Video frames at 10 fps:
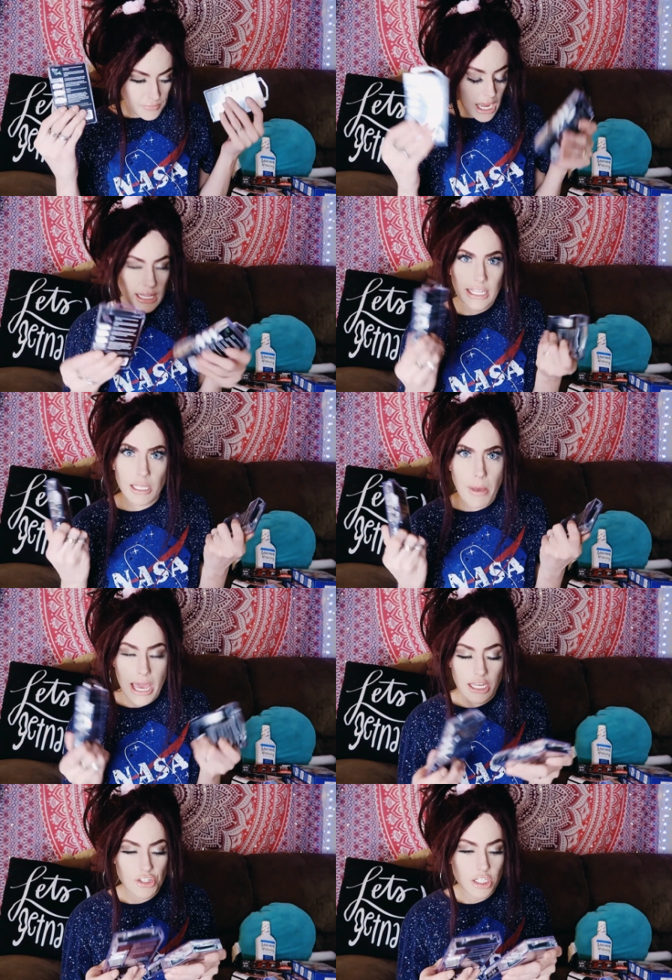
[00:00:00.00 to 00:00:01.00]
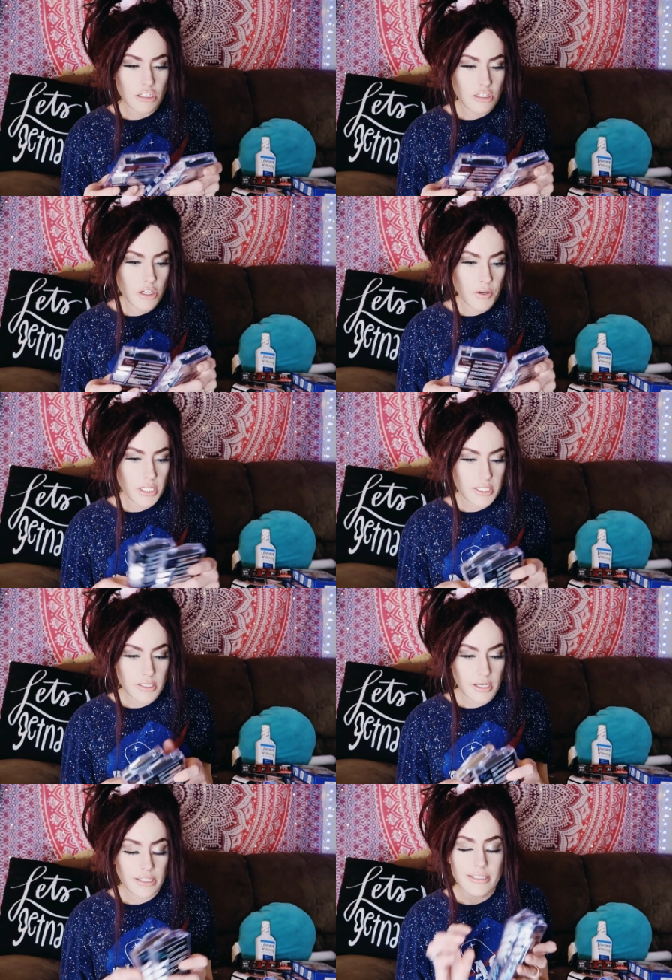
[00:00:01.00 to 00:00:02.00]
I like the packaging. So
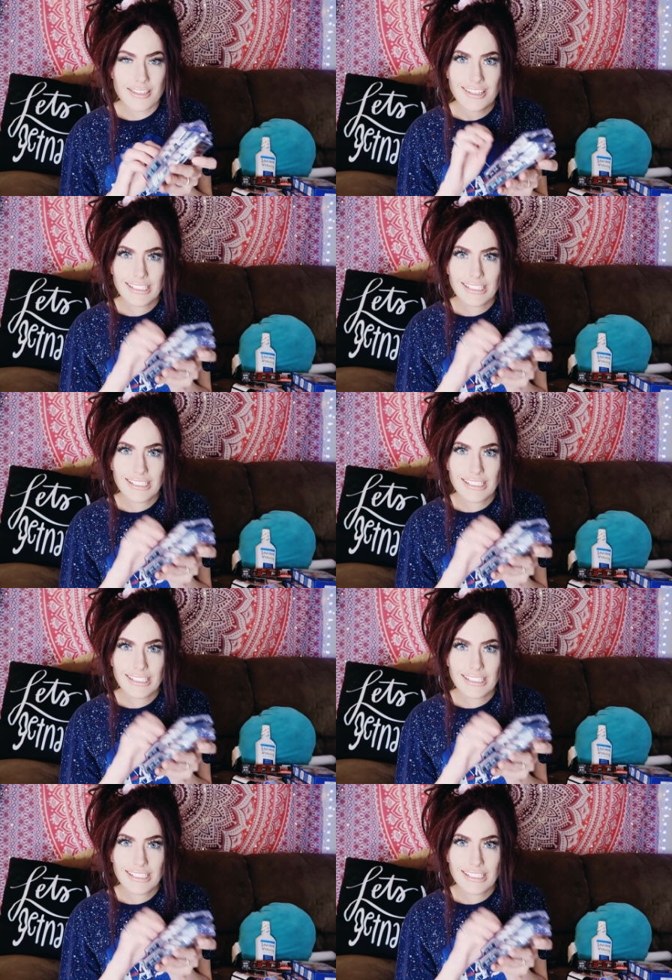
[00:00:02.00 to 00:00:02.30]
it's, it's,